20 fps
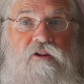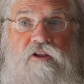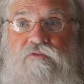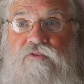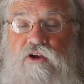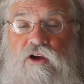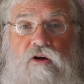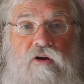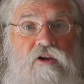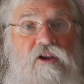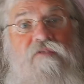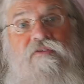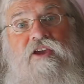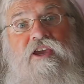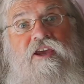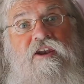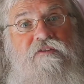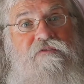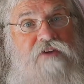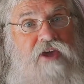living or
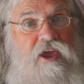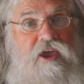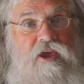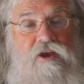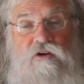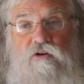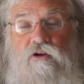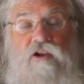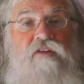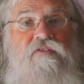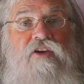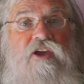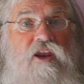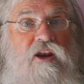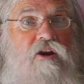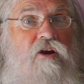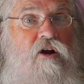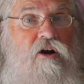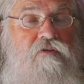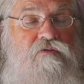living in a van or living
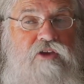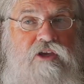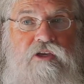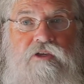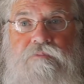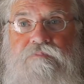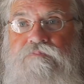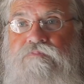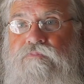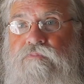in an RV.